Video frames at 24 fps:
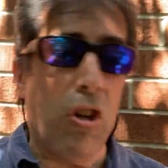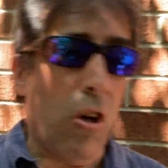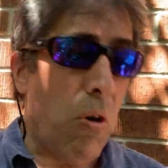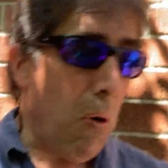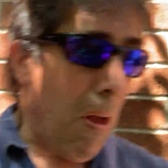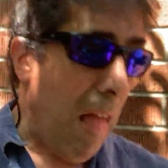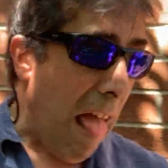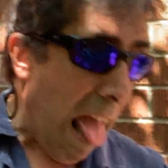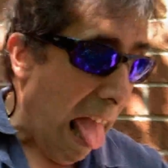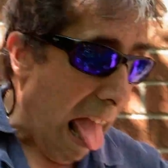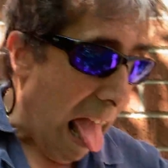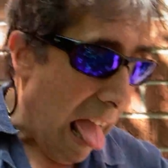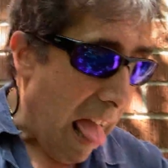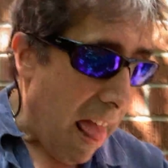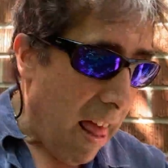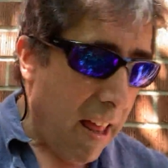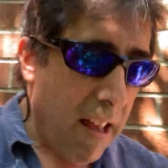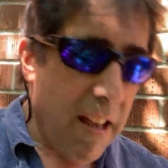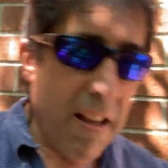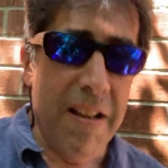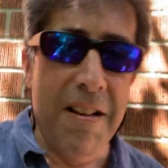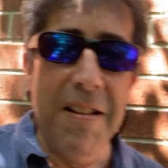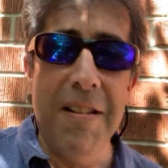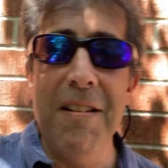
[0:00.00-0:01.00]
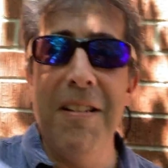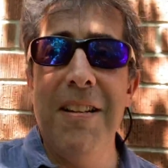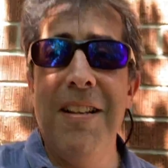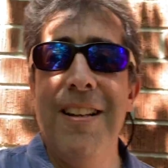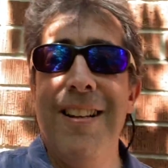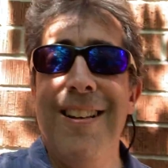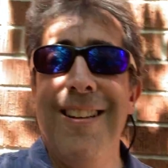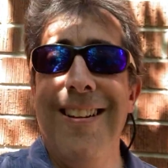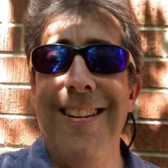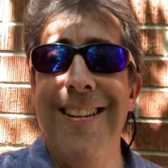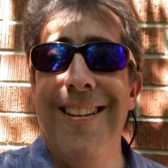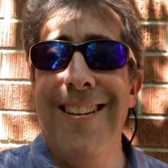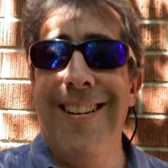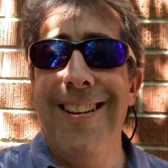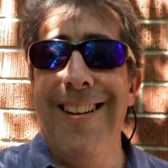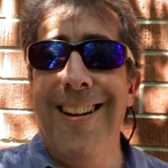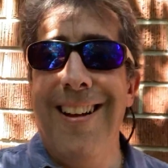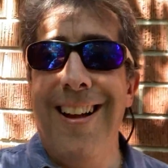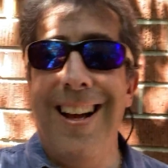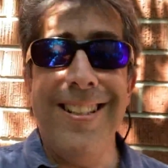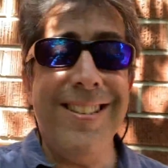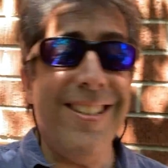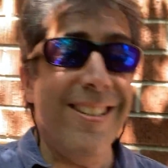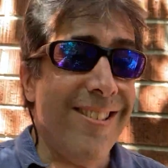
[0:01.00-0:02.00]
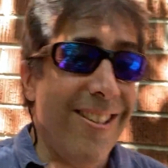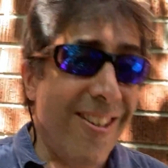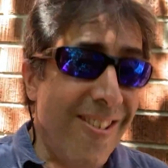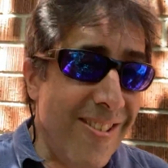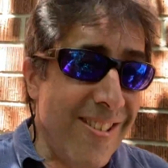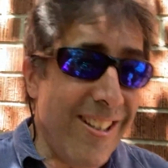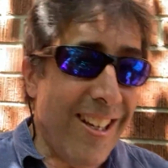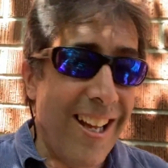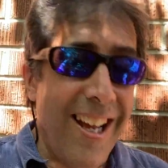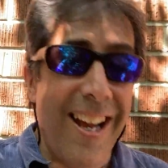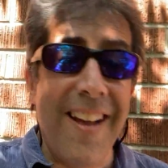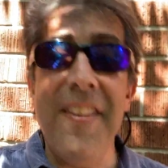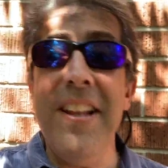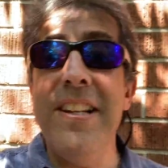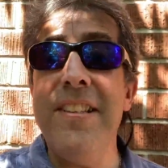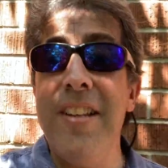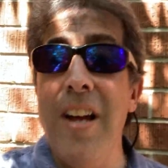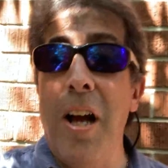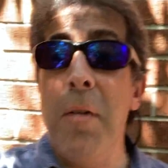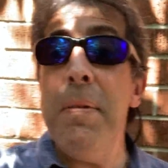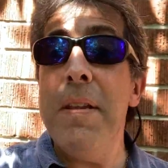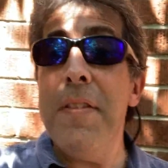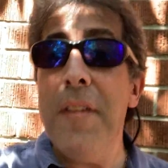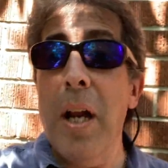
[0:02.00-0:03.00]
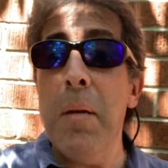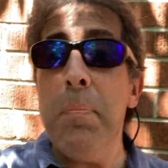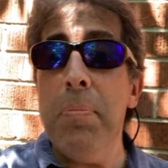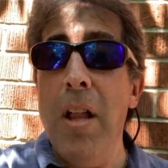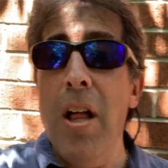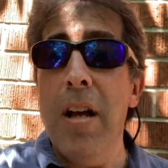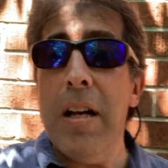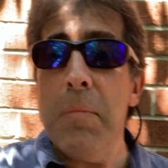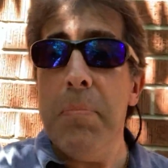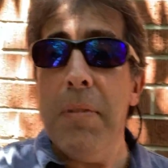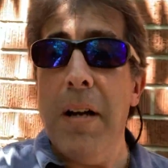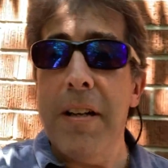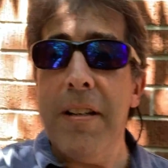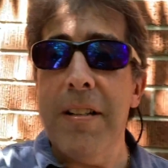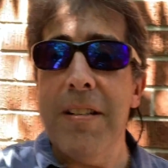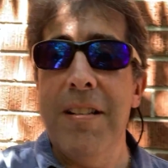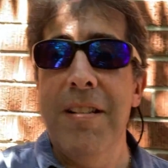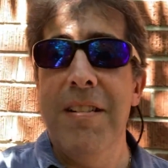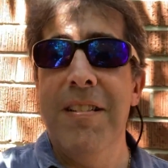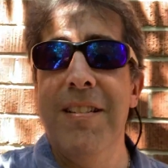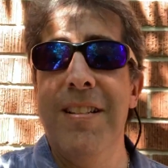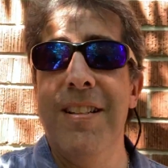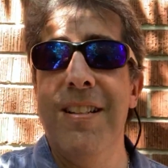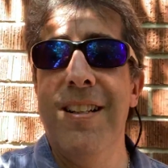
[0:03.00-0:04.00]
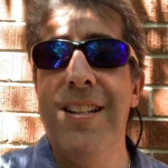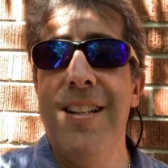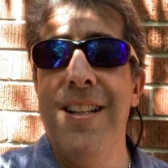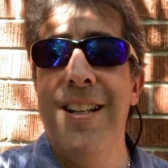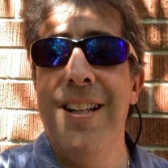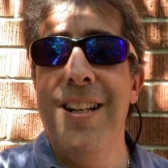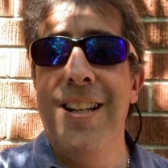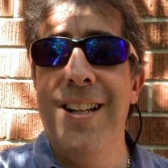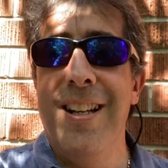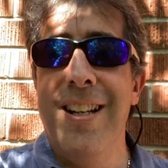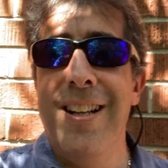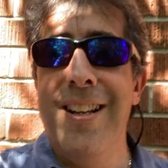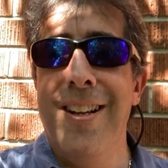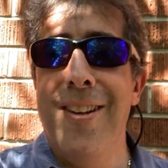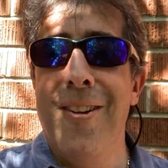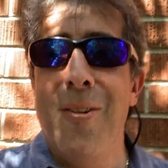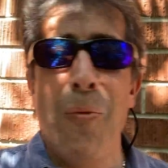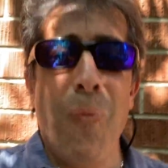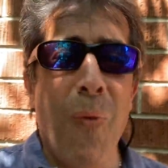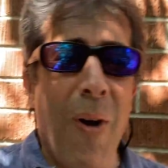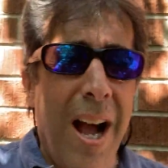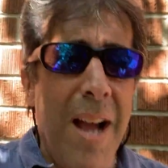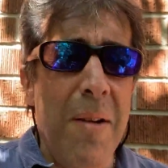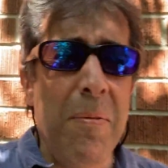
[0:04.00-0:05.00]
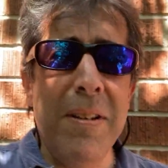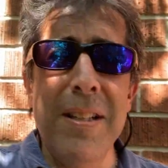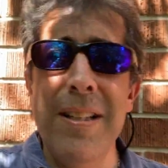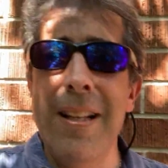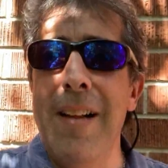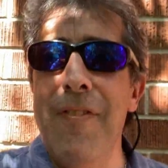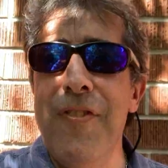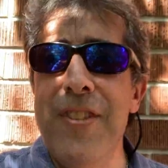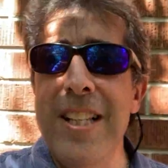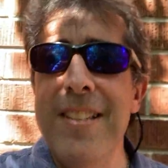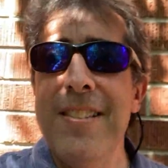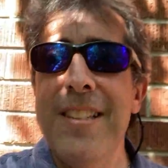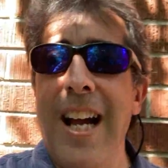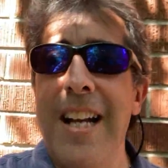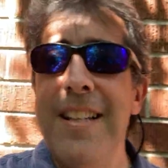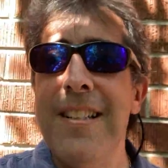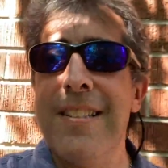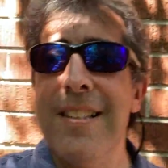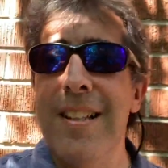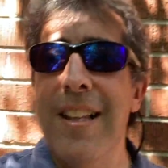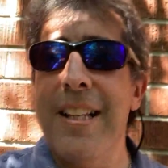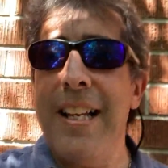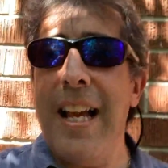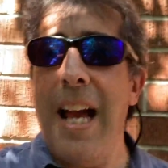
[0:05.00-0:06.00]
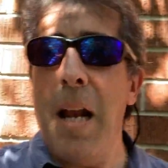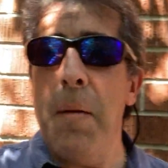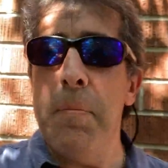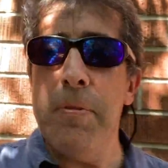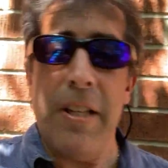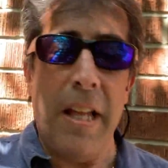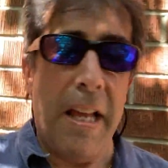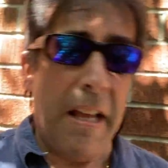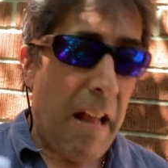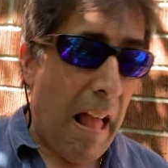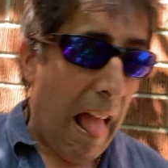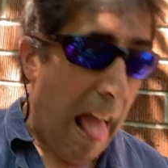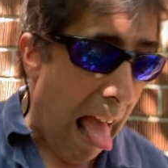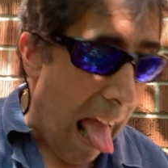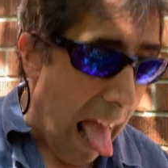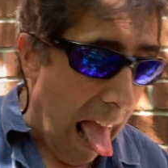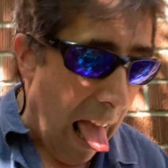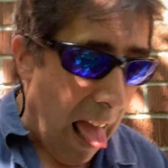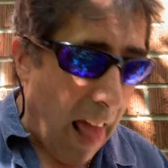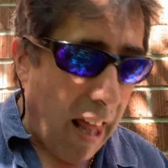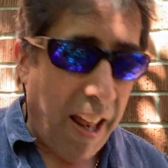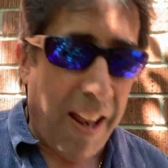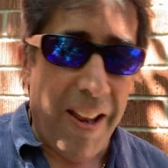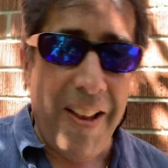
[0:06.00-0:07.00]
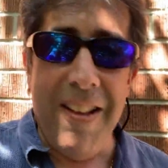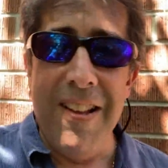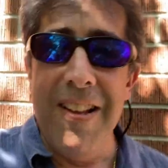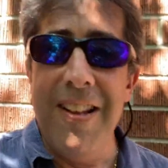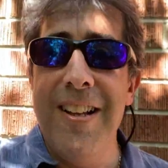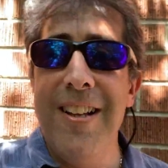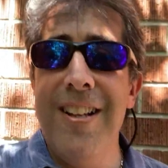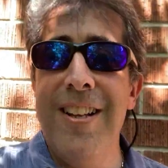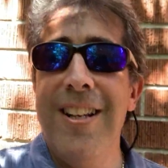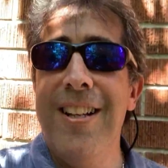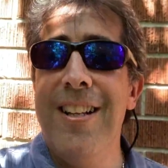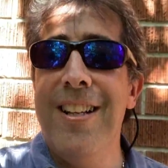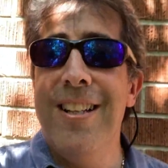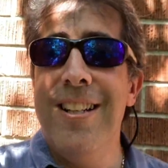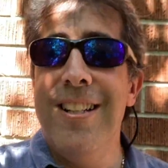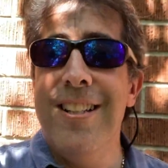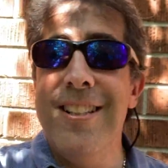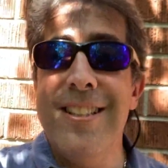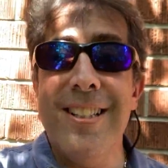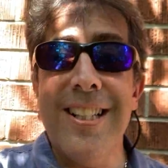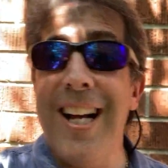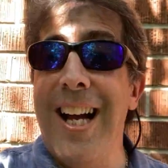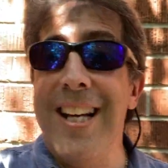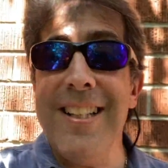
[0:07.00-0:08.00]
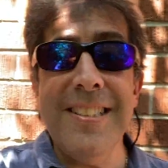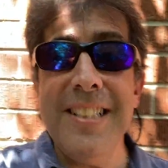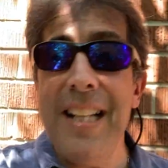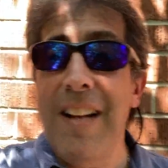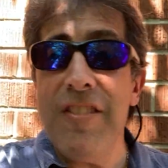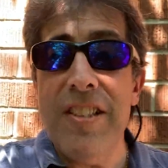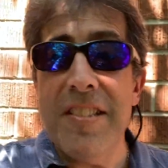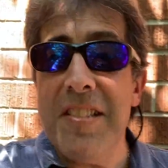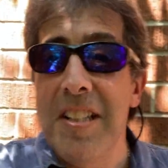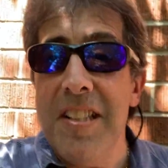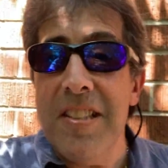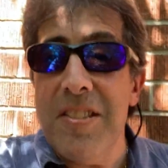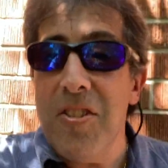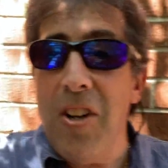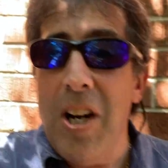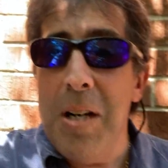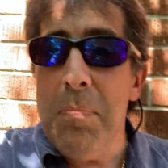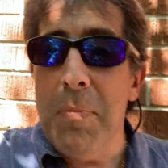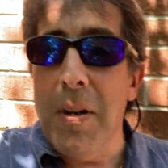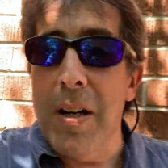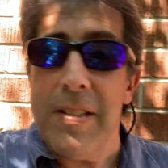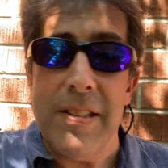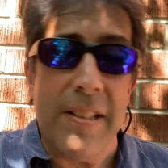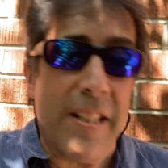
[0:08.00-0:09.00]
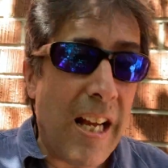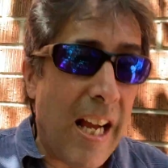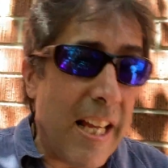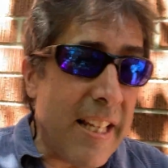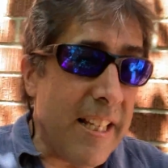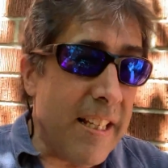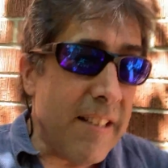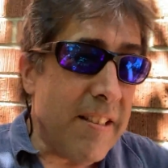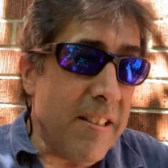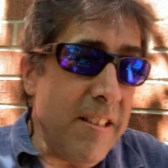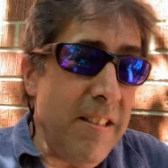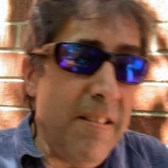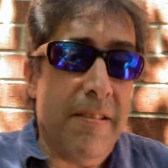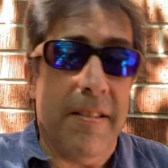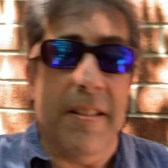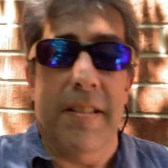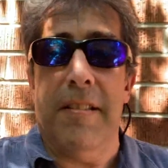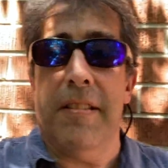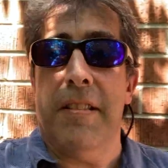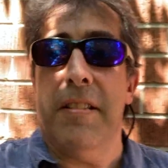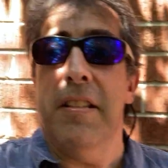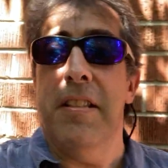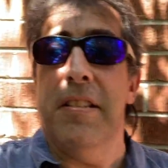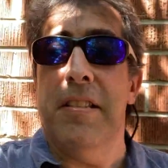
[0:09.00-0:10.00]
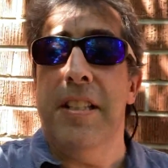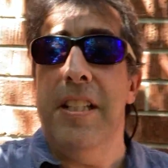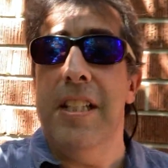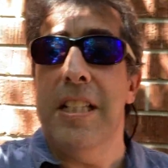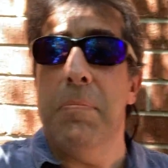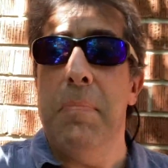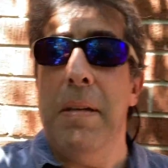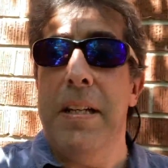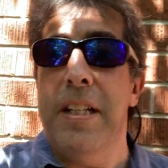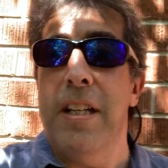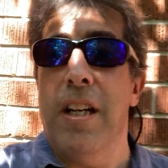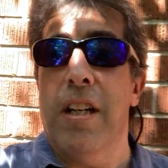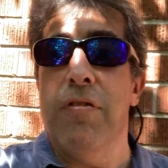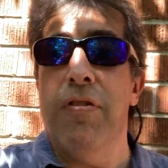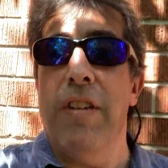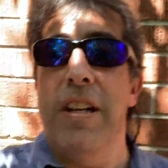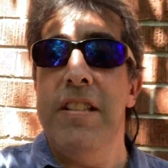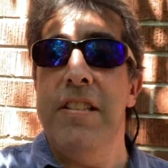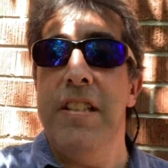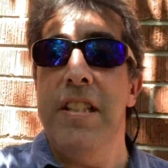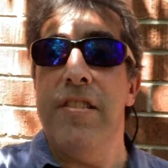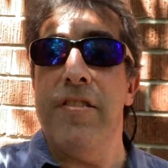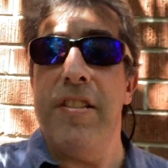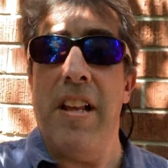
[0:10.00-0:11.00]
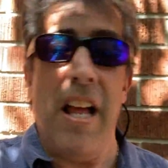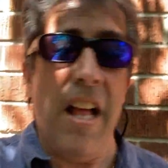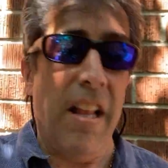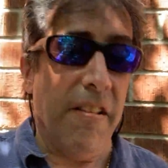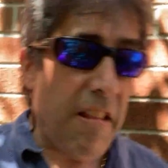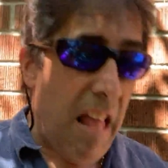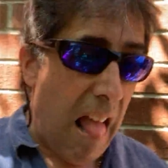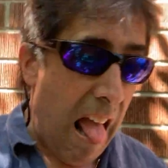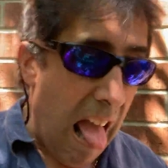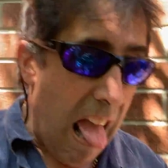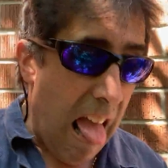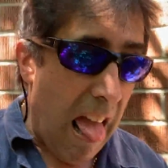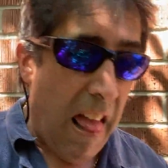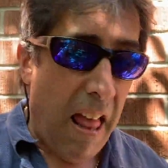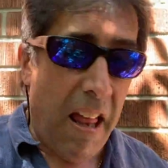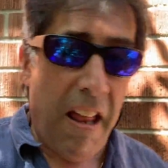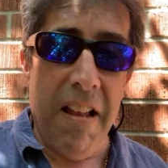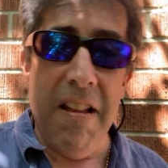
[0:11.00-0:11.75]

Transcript: go, ah. I said, say, okay, and then tell me not a blog about it. Why would, if this guy doesn't like Adam saying, ah, the guy doesn't have to sit at Starbucks. The guy can see this kid's making a crazy sound, ah.